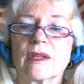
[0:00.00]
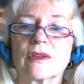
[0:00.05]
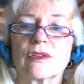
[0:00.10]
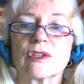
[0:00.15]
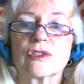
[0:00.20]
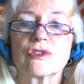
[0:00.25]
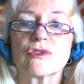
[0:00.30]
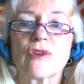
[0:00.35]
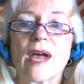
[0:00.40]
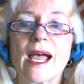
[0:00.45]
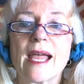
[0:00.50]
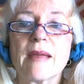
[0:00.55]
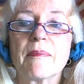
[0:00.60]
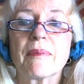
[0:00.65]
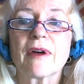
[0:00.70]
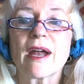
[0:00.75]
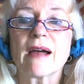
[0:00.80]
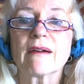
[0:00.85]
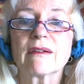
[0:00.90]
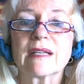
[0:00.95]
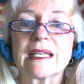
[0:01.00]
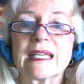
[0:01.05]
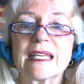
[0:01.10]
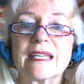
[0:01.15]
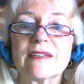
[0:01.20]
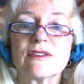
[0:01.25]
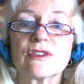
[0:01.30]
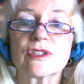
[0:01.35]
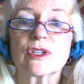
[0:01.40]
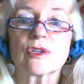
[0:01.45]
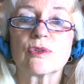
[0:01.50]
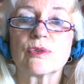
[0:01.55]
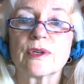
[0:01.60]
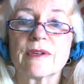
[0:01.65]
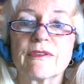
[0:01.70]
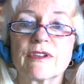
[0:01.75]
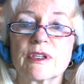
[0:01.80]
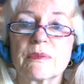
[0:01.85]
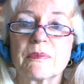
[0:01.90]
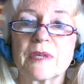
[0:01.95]
The dry brown leaves
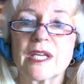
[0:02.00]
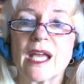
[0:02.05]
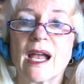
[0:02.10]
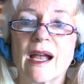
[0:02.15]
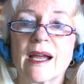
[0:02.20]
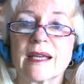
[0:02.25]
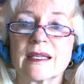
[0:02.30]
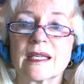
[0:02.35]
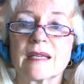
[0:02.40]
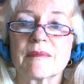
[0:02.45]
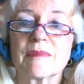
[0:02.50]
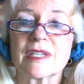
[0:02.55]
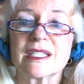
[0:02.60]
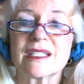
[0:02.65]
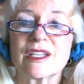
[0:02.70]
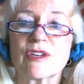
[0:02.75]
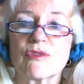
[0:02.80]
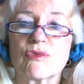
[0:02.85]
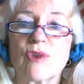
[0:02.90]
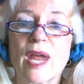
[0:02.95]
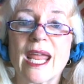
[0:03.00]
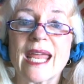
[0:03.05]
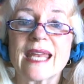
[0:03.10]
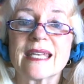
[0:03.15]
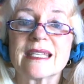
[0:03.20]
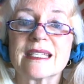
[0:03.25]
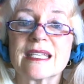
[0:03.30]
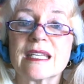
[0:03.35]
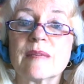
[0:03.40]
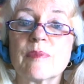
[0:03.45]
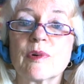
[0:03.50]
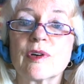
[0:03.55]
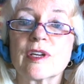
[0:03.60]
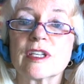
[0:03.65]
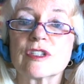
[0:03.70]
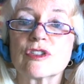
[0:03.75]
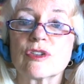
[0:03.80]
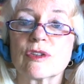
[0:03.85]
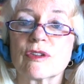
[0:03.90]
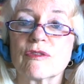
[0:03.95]
quivered behind him as he ran deeper
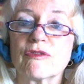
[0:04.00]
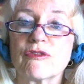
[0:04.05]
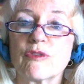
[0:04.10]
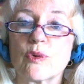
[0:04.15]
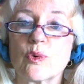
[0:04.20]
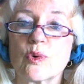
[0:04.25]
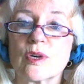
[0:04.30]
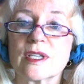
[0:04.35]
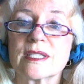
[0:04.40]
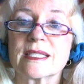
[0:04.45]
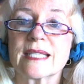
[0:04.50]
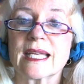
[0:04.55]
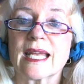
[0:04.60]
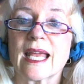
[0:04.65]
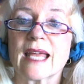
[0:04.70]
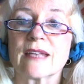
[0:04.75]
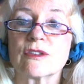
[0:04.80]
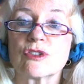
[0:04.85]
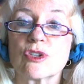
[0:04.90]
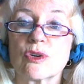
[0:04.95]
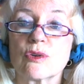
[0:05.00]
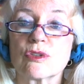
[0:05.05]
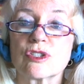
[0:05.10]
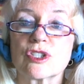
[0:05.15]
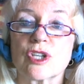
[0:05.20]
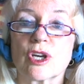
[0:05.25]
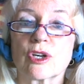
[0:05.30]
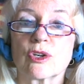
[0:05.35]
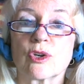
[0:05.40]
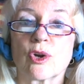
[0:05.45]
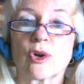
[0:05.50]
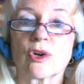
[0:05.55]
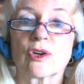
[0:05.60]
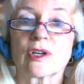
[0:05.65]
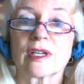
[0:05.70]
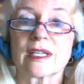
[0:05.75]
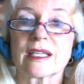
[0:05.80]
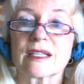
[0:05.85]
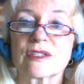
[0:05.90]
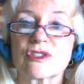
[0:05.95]
into the forest and towards a
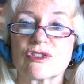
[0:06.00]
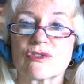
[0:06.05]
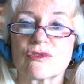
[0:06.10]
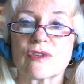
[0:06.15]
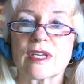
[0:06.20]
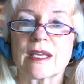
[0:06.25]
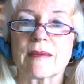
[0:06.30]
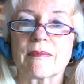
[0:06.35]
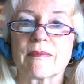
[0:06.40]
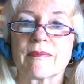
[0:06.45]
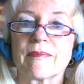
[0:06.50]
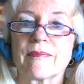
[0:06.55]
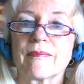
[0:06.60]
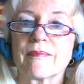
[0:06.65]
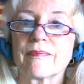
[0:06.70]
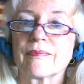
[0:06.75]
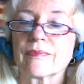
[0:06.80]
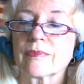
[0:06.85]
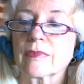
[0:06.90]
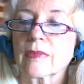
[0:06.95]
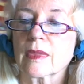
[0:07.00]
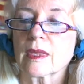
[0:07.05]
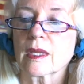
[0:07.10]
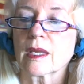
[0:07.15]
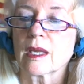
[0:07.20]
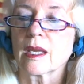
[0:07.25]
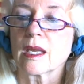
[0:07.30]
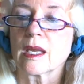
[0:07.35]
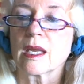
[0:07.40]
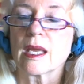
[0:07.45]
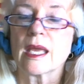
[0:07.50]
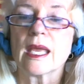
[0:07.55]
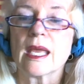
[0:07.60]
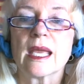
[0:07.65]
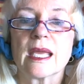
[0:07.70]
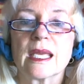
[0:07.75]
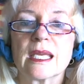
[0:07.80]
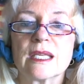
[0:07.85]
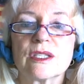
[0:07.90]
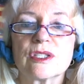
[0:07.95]
gurgling stream.
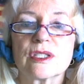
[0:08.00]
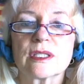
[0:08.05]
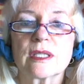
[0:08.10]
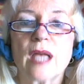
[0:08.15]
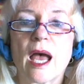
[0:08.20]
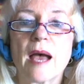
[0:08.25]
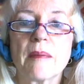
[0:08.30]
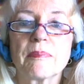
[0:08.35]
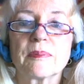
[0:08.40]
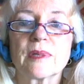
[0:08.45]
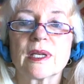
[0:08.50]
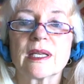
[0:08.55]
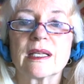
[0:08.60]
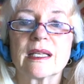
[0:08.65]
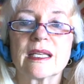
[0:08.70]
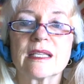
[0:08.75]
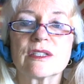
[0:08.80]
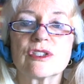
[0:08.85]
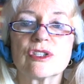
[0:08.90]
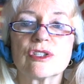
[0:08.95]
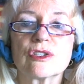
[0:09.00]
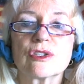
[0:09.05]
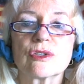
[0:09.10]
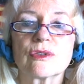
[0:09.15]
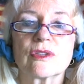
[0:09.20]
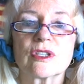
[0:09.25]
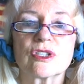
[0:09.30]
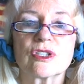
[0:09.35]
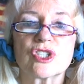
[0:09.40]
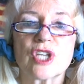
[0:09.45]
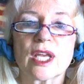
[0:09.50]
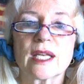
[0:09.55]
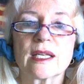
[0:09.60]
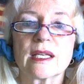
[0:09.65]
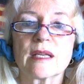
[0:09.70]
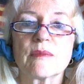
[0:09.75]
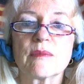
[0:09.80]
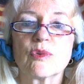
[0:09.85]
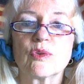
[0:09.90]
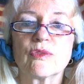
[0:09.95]
He stopped and listened to the
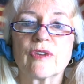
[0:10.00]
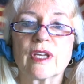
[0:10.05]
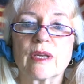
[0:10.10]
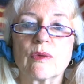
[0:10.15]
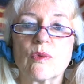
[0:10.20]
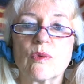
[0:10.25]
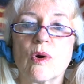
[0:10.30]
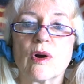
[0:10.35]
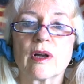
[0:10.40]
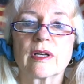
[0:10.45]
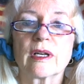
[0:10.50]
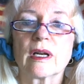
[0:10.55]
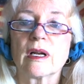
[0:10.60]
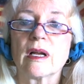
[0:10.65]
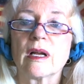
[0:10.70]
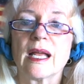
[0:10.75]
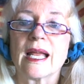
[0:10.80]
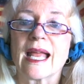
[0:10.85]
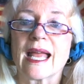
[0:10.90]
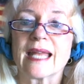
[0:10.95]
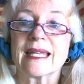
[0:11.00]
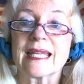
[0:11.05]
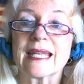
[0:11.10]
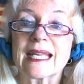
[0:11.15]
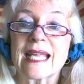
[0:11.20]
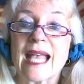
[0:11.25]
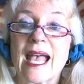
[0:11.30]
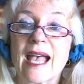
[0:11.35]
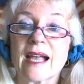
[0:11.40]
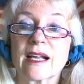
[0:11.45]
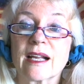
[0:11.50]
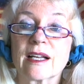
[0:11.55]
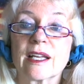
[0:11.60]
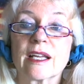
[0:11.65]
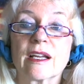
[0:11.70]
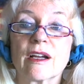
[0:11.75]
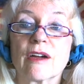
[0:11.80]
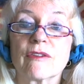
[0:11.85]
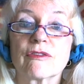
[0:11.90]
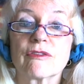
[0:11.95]
gently moving water and the
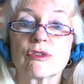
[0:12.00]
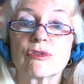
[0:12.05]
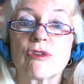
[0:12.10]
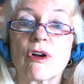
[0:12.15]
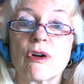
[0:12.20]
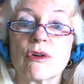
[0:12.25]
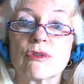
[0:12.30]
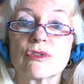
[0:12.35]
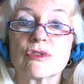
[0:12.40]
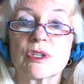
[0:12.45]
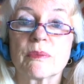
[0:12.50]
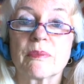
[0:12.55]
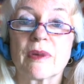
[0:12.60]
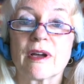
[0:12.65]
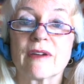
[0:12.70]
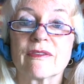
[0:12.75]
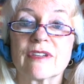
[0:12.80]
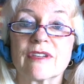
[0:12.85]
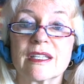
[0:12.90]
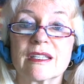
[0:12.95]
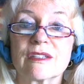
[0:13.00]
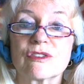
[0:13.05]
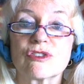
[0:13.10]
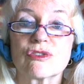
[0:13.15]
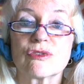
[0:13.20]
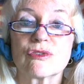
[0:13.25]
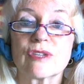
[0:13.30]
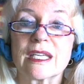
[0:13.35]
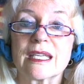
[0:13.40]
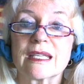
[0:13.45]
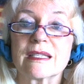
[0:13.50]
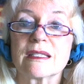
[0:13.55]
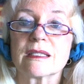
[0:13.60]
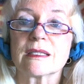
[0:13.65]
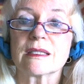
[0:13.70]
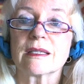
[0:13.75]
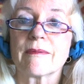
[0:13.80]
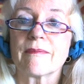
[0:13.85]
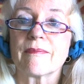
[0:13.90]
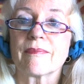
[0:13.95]
cackling of crows above in the
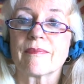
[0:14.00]
trees.